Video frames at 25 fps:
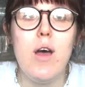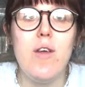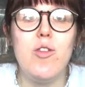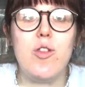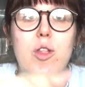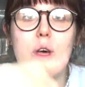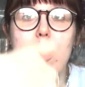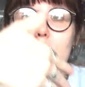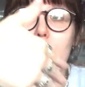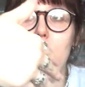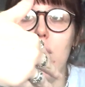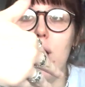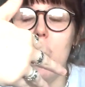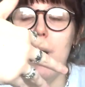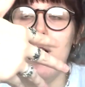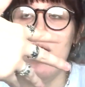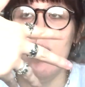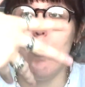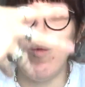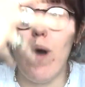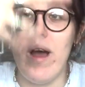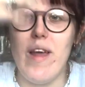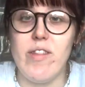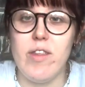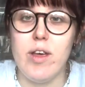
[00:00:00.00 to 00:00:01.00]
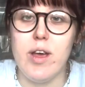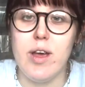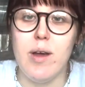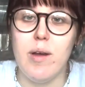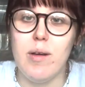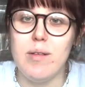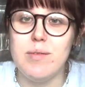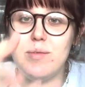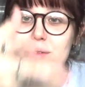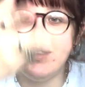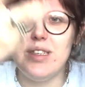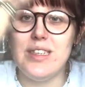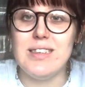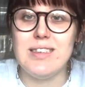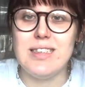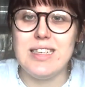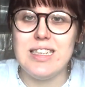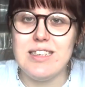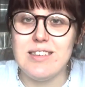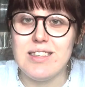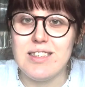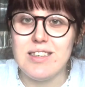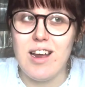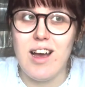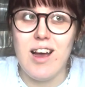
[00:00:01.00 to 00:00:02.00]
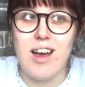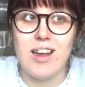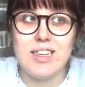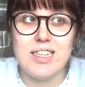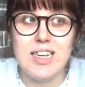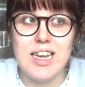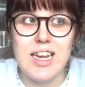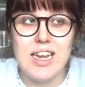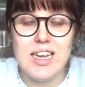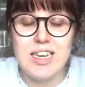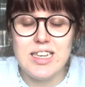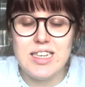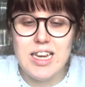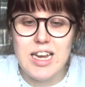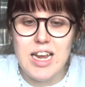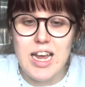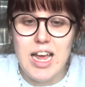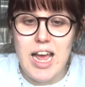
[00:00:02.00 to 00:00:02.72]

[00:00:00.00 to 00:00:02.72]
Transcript: where the disease started